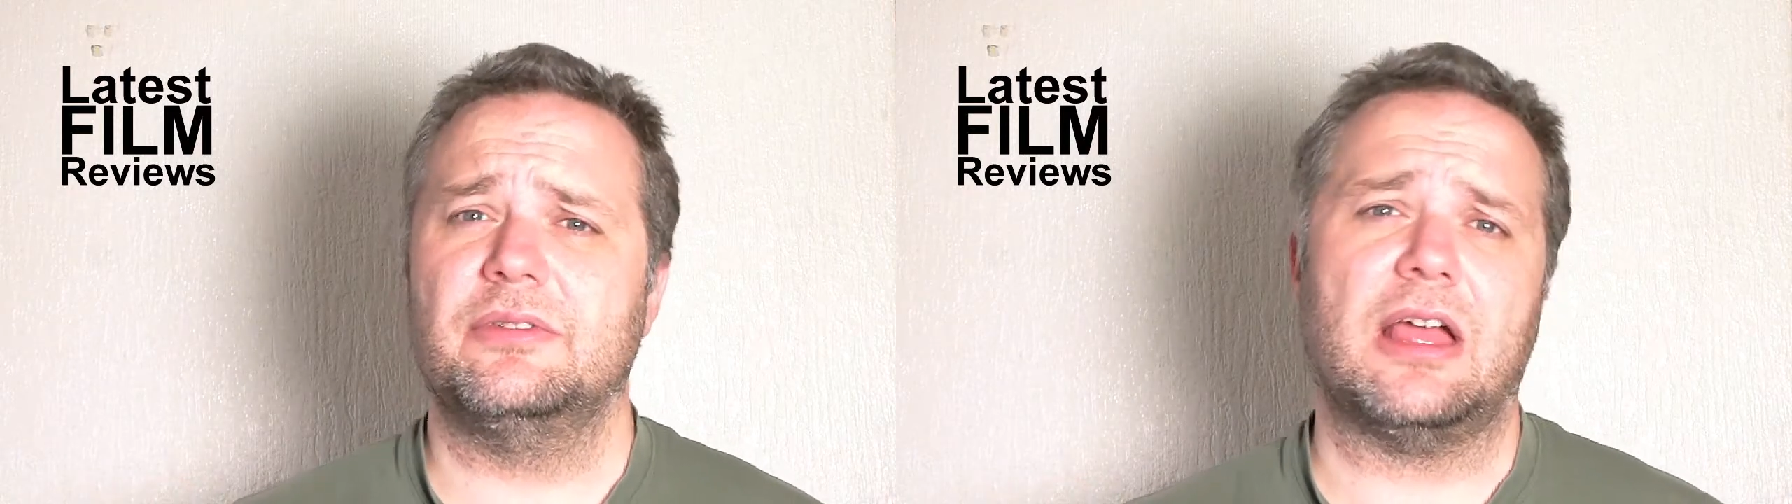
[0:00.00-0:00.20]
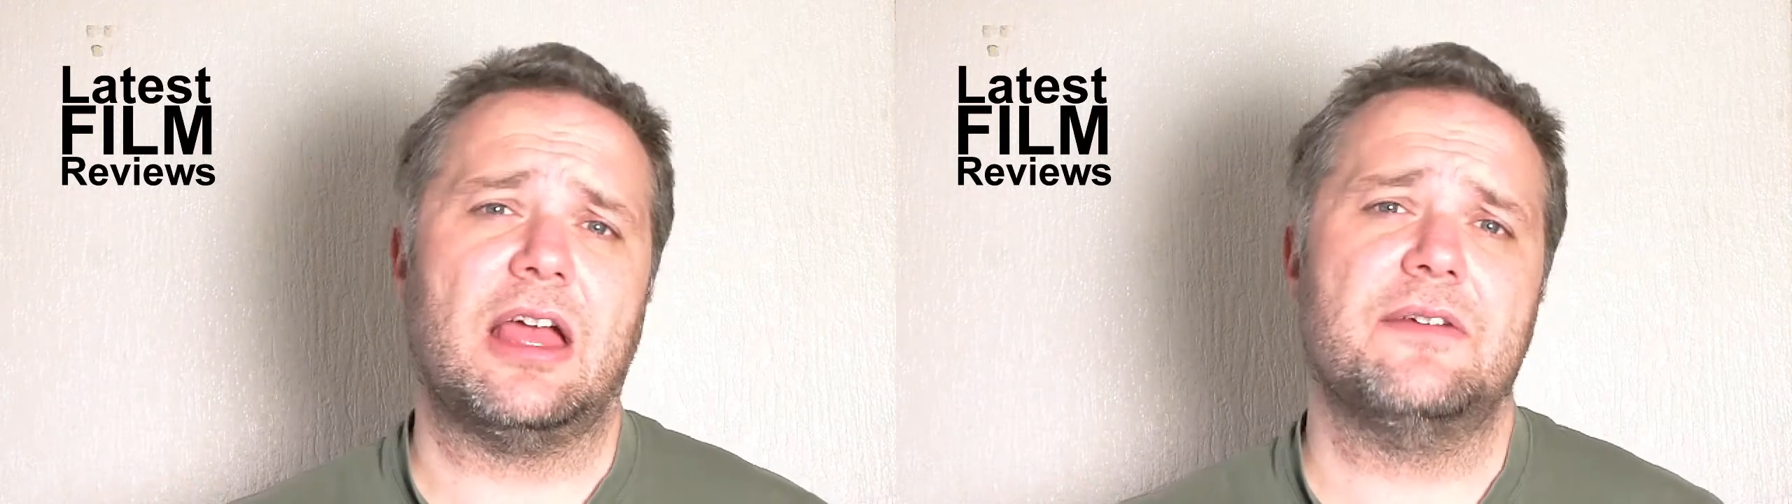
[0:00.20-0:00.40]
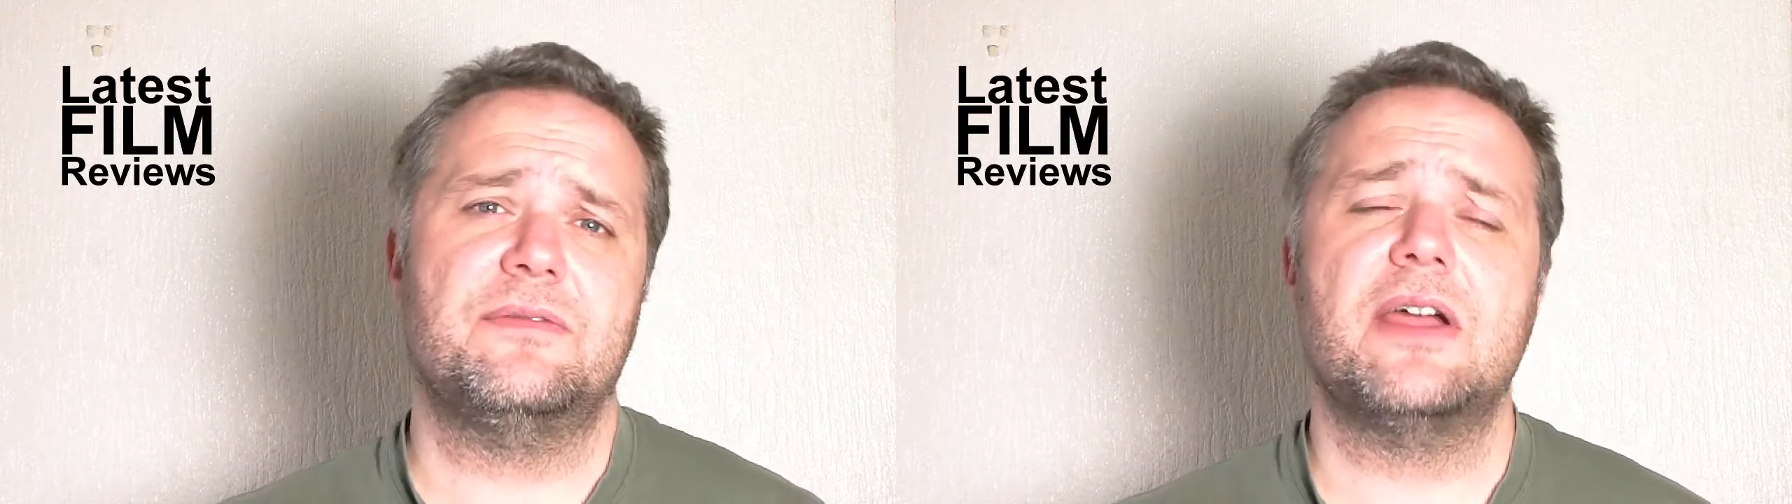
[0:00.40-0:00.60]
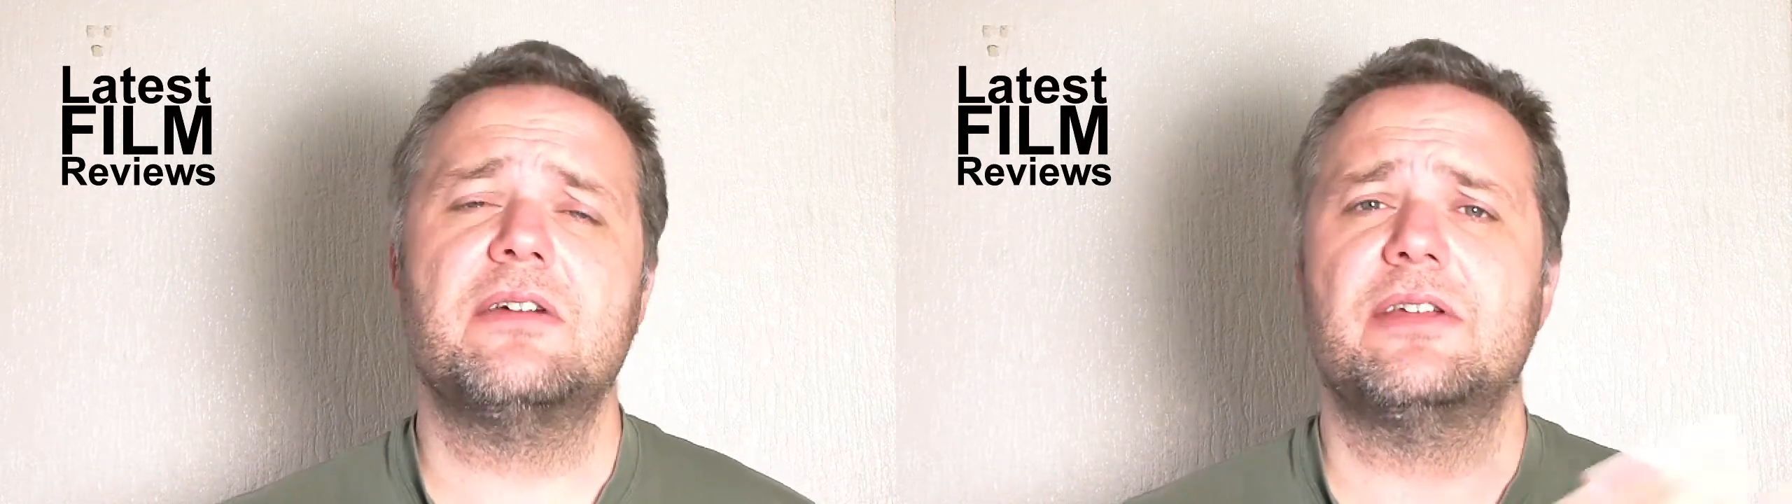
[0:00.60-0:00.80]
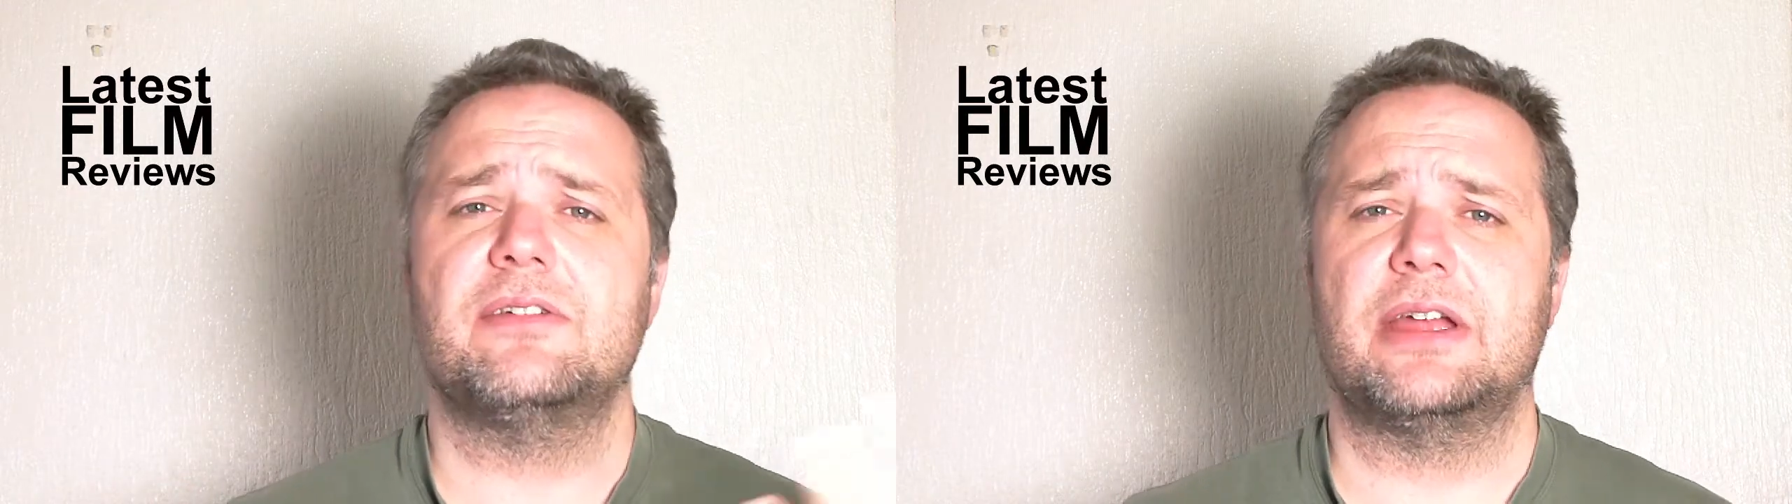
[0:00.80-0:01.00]
a
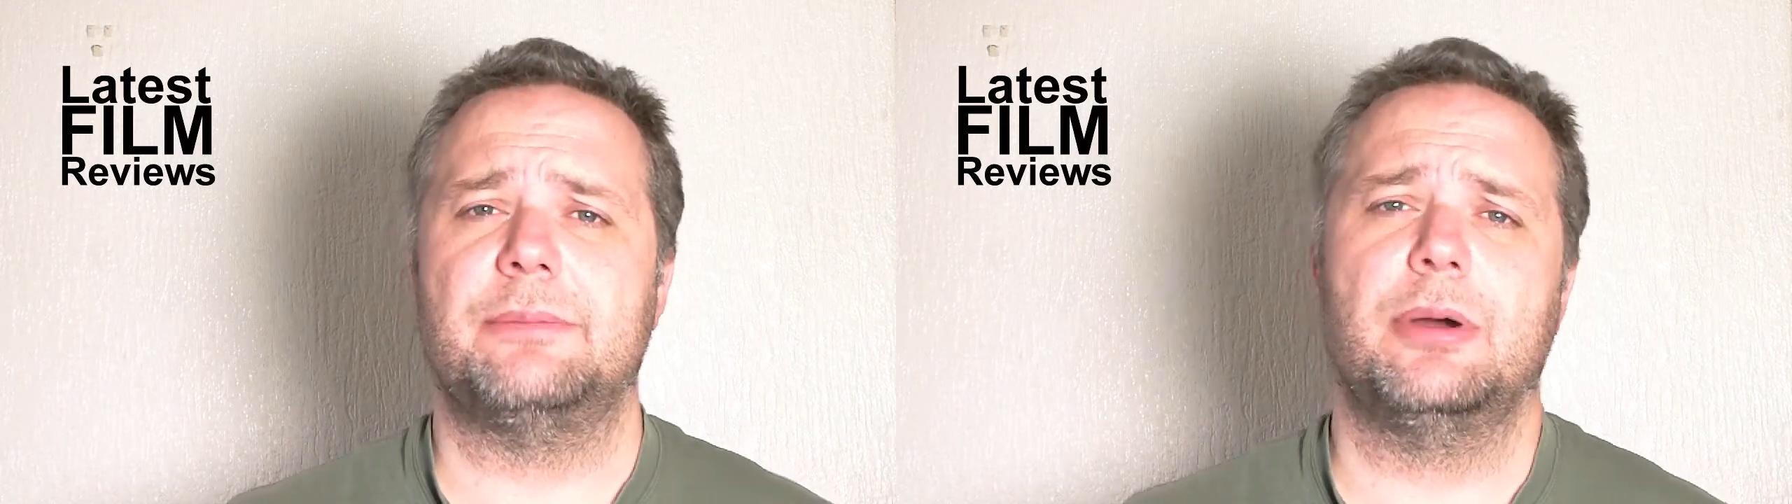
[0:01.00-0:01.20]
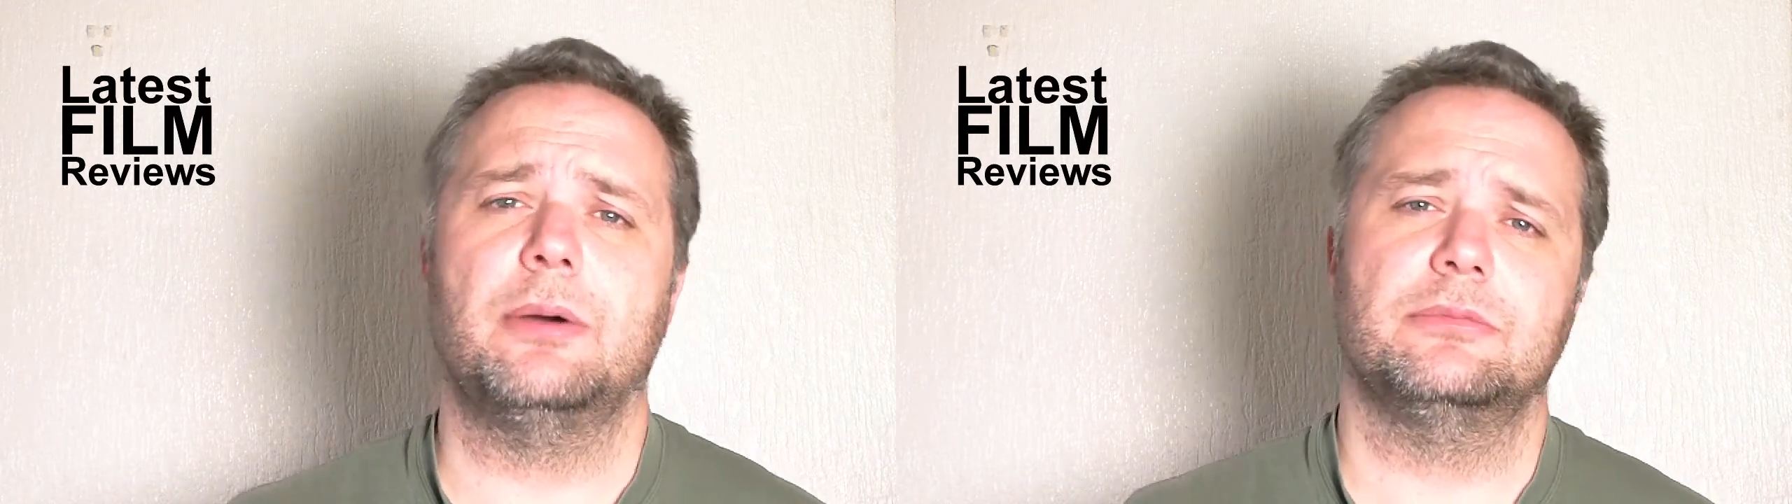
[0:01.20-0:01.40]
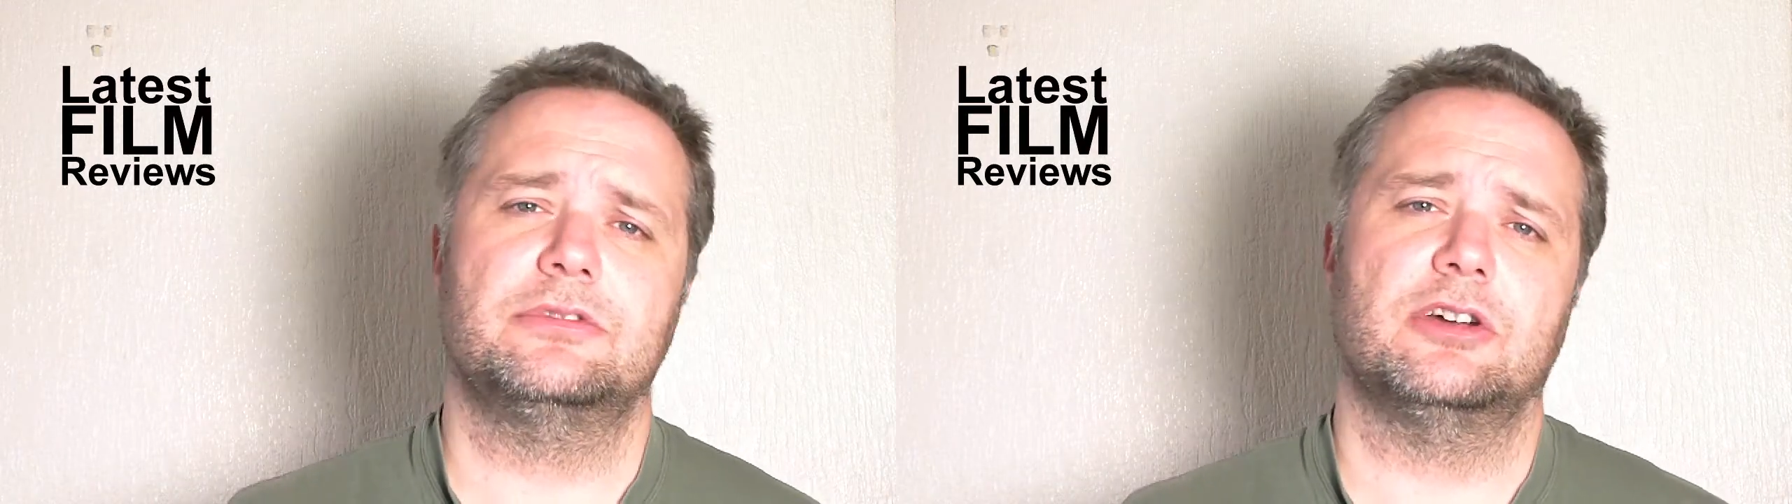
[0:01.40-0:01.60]
very very pumped